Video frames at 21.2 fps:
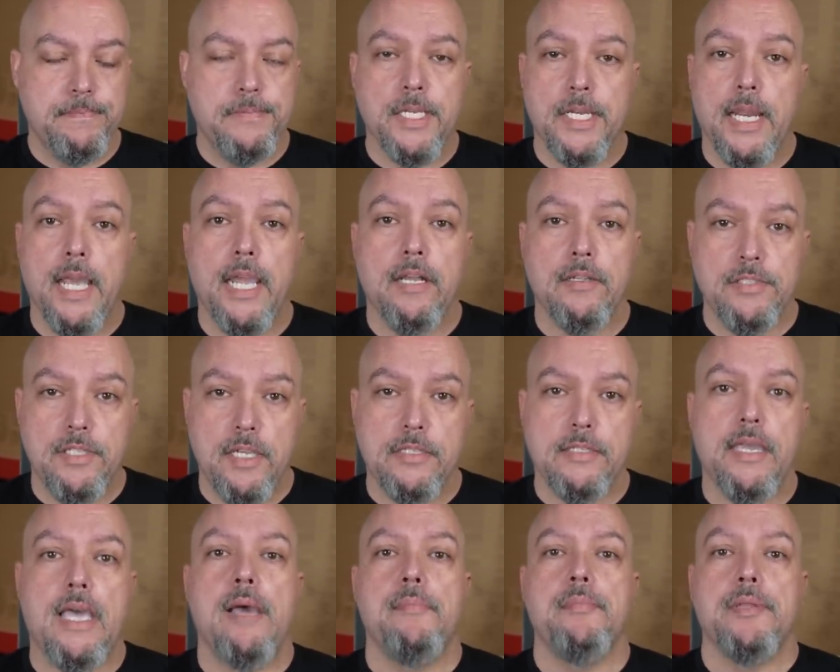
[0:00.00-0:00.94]
denial does
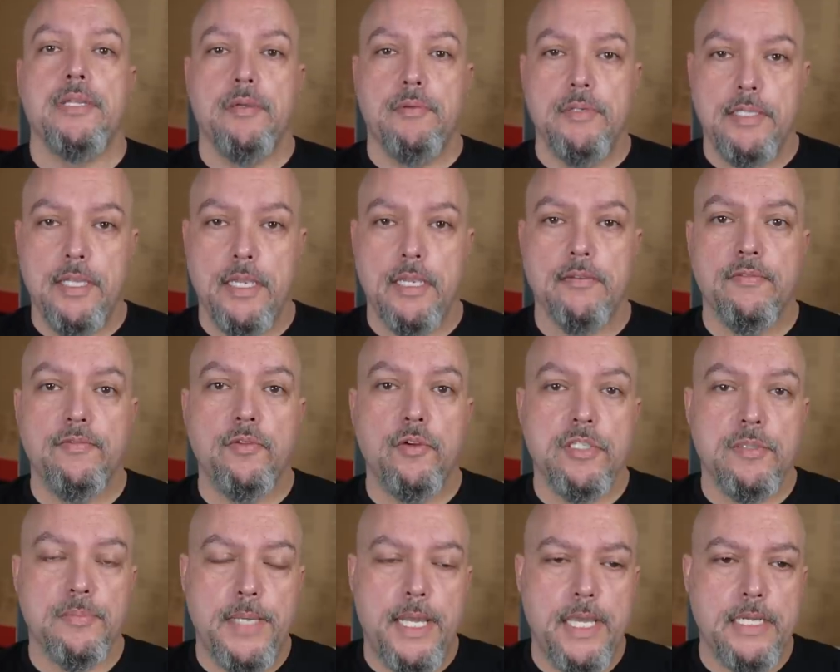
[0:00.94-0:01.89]
happen, they would take
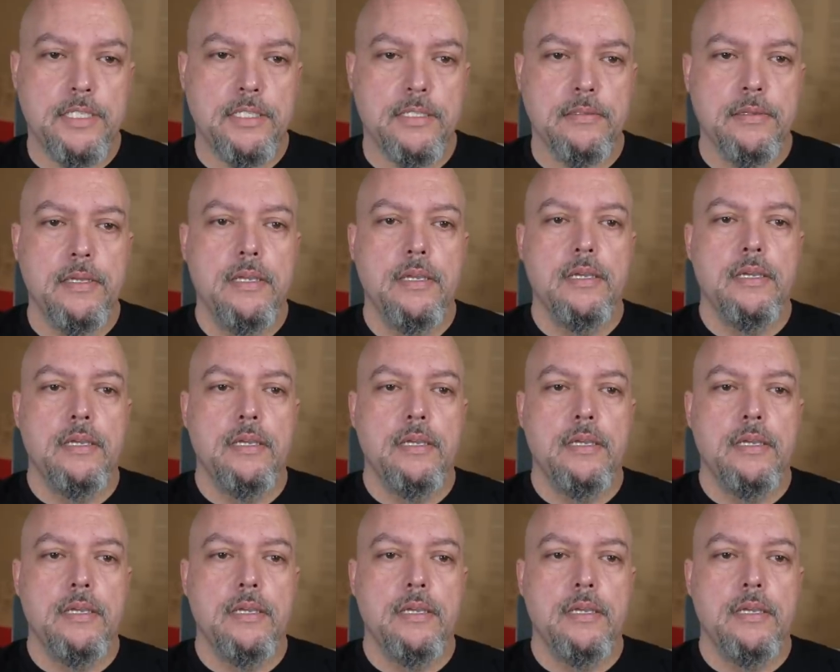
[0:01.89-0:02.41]
enforcement action.